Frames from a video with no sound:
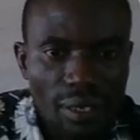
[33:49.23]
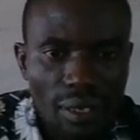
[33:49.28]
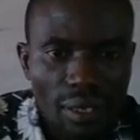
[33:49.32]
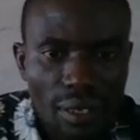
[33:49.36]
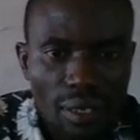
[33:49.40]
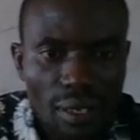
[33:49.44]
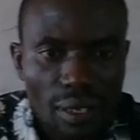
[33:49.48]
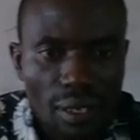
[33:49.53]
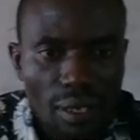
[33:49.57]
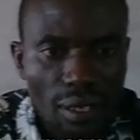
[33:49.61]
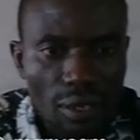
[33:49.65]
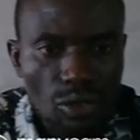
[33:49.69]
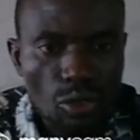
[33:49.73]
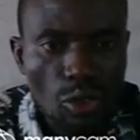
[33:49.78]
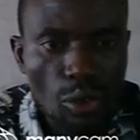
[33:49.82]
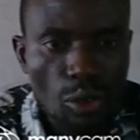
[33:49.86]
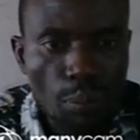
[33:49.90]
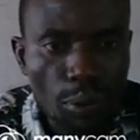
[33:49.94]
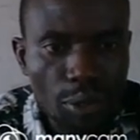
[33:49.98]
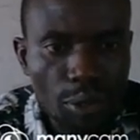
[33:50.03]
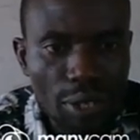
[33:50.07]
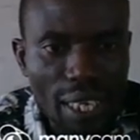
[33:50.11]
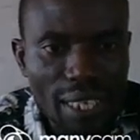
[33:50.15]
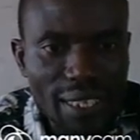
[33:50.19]
So
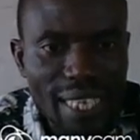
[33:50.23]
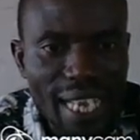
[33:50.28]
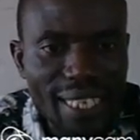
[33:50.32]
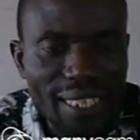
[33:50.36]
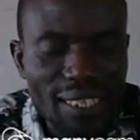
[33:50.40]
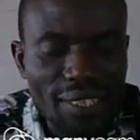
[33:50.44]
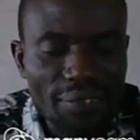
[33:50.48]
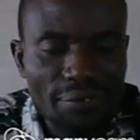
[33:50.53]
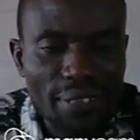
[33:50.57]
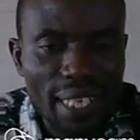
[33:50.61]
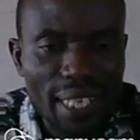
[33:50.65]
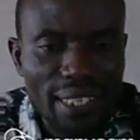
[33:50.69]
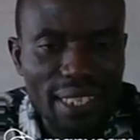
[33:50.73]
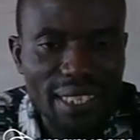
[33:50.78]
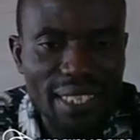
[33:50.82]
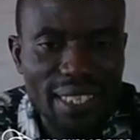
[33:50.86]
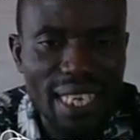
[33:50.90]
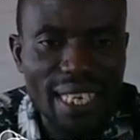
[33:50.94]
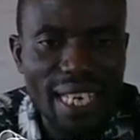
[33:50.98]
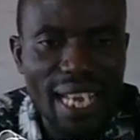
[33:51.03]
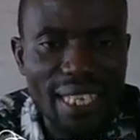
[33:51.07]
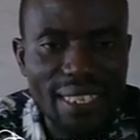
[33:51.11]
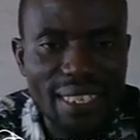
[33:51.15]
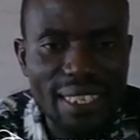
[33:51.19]
potential difference is
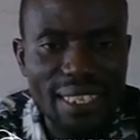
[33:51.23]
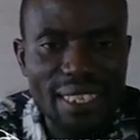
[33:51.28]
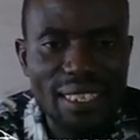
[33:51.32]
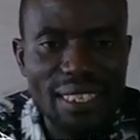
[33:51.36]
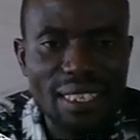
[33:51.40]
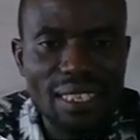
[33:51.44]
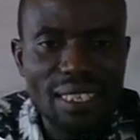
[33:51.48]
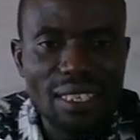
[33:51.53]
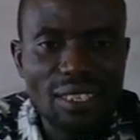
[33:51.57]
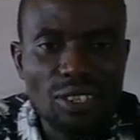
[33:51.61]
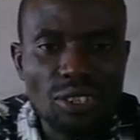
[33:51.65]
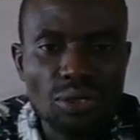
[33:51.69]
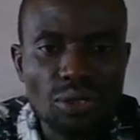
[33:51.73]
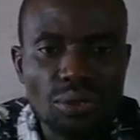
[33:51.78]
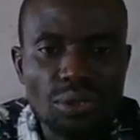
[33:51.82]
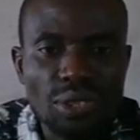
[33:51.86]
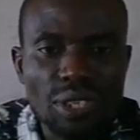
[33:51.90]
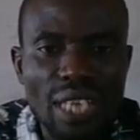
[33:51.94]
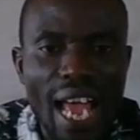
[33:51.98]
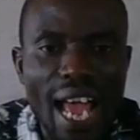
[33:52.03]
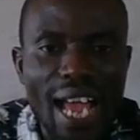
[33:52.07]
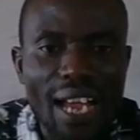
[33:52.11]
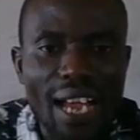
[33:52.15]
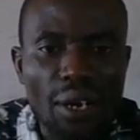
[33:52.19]
energy used
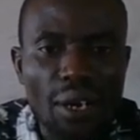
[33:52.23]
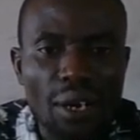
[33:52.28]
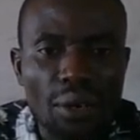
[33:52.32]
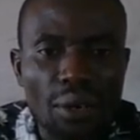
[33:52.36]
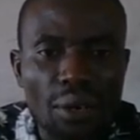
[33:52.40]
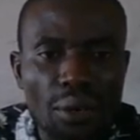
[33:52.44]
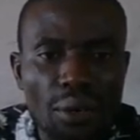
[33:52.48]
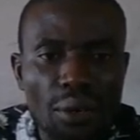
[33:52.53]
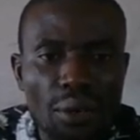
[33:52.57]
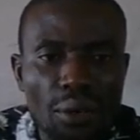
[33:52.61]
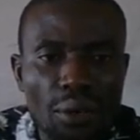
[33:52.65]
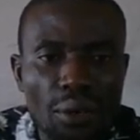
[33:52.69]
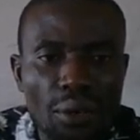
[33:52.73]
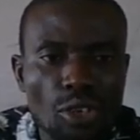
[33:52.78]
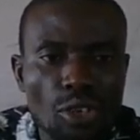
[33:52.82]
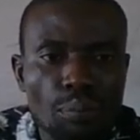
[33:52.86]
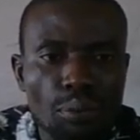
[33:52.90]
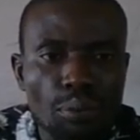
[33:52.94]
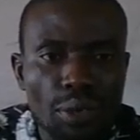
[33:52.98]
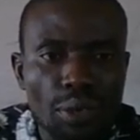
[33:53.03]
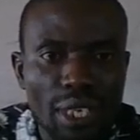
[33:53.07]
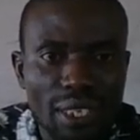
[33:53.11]
across components.